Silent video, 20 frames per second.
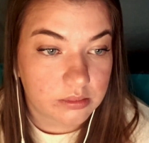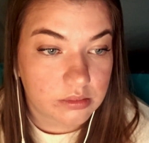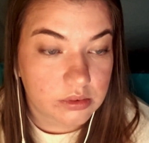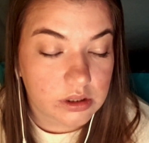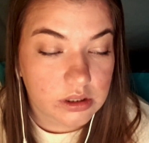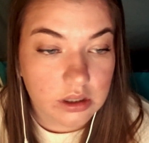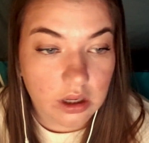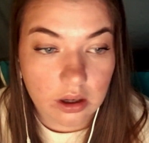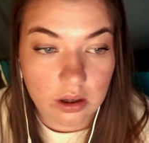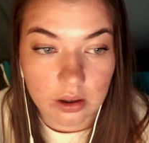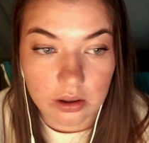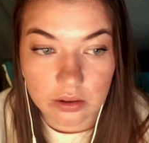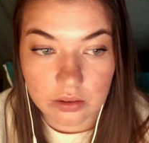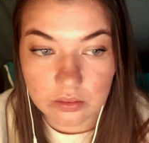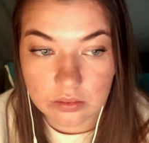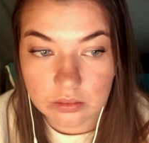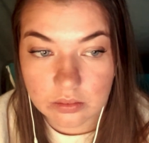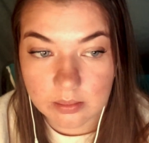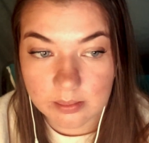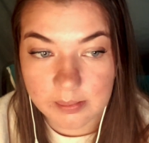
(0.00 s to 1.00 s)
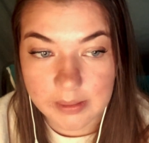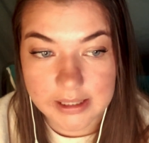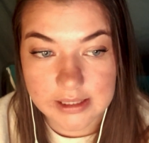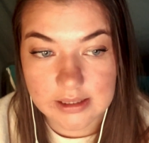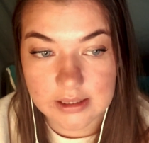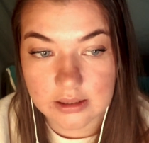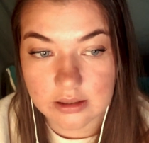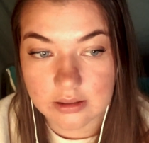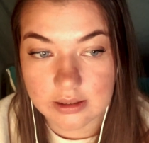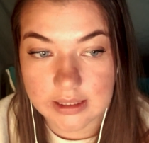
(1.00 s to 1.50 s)
So
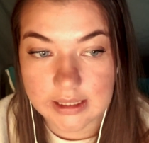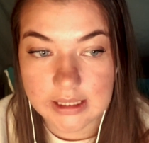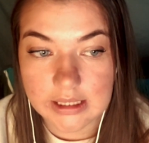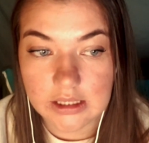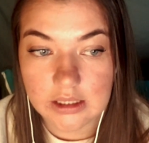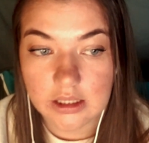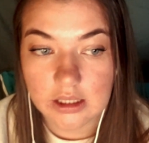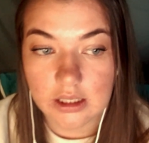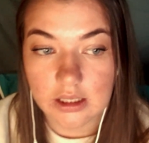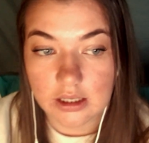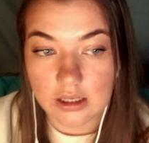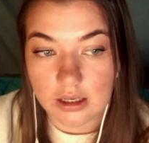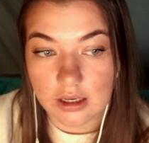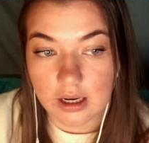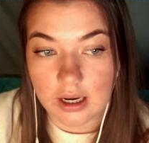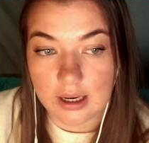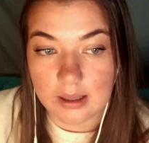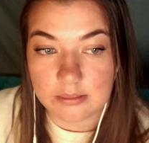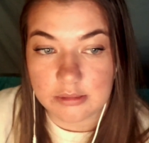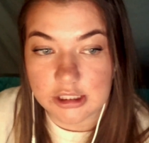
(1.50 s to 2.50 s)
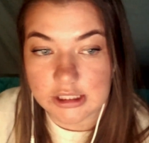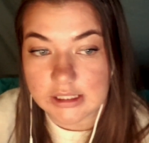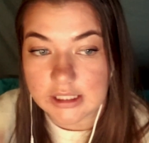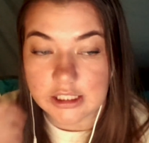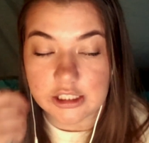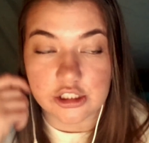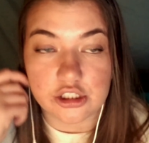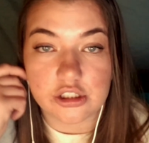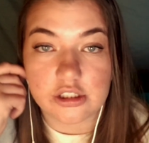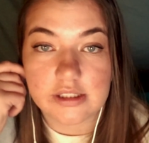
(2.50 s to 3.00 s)
basically, I'm just
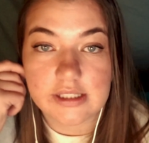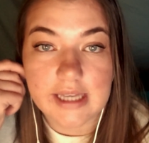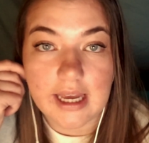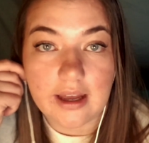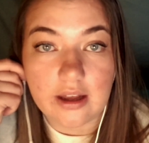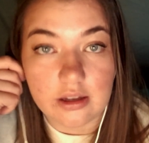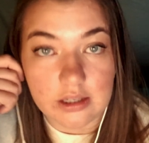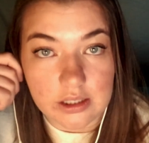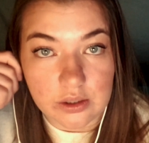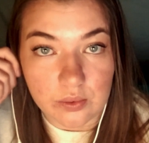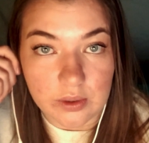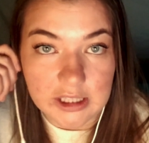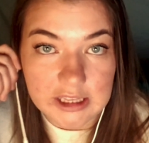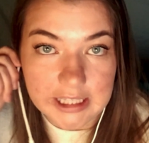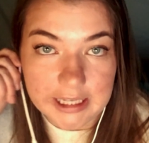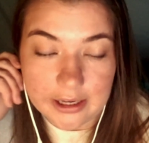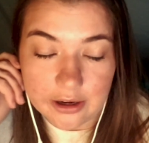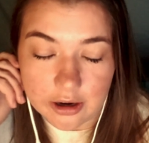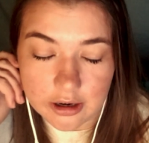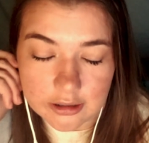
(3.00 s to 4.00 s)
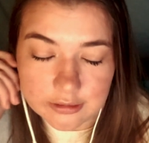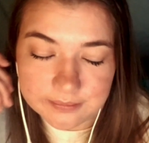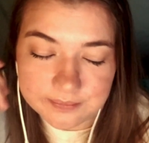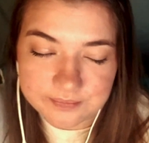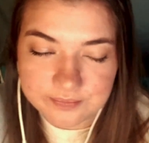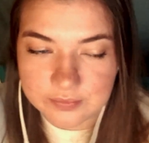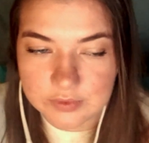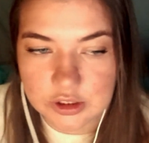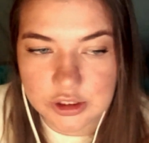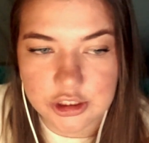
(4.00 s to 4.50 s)
going to tell you what they are.
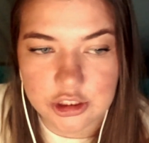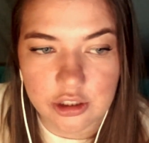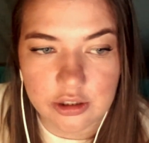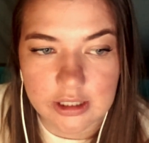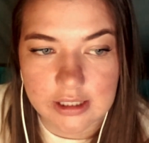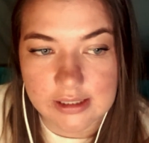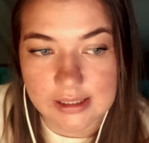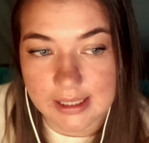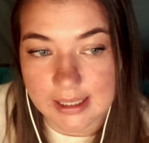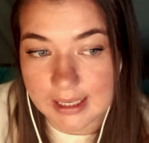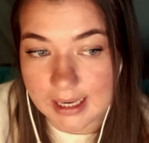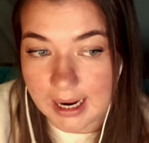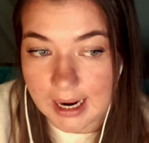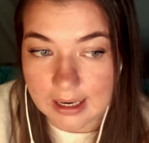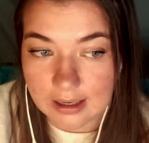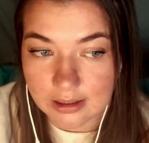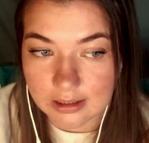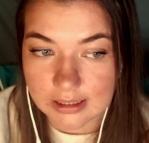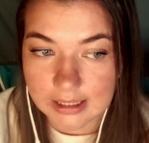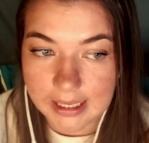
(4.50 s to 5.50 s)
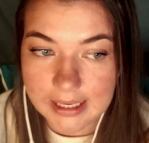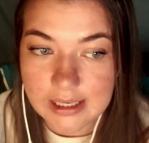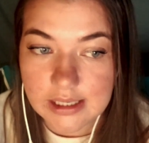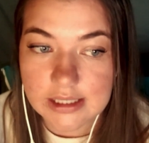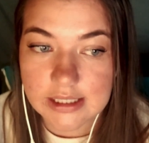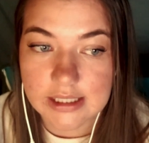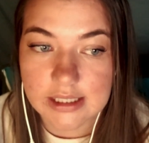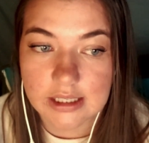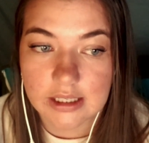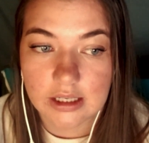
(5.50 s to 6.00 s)
So there's an
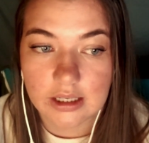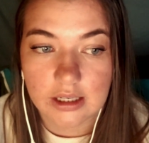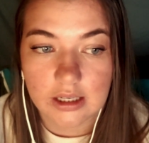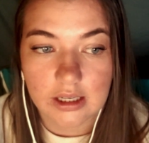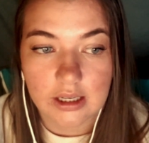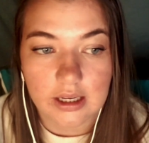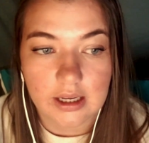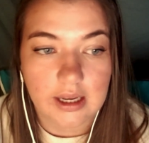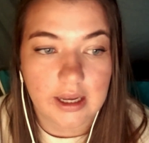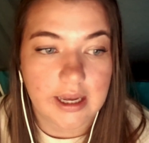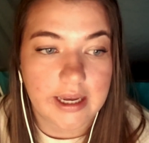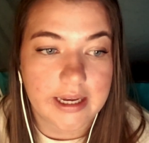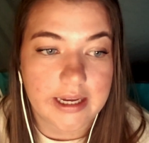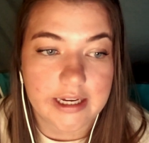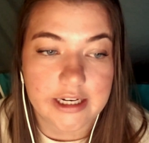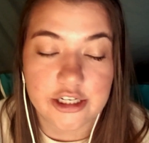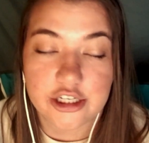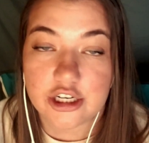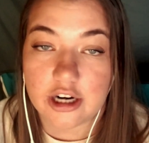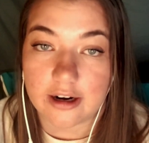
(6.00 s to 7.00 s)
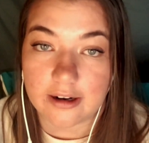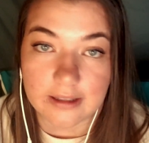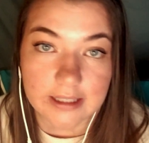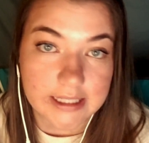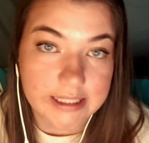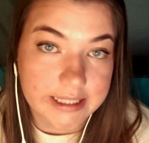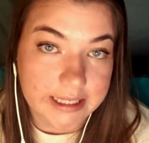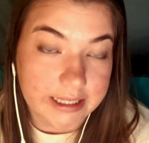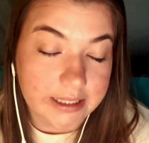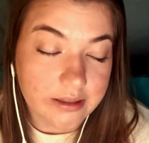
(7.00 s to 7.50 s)
acolyte, a
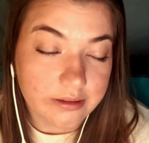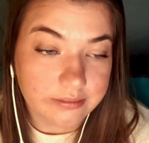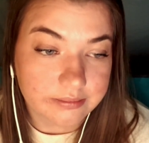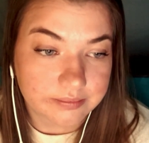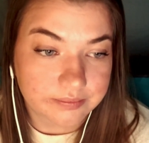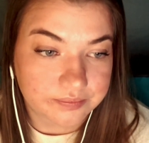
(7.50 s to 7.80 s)
charlatan,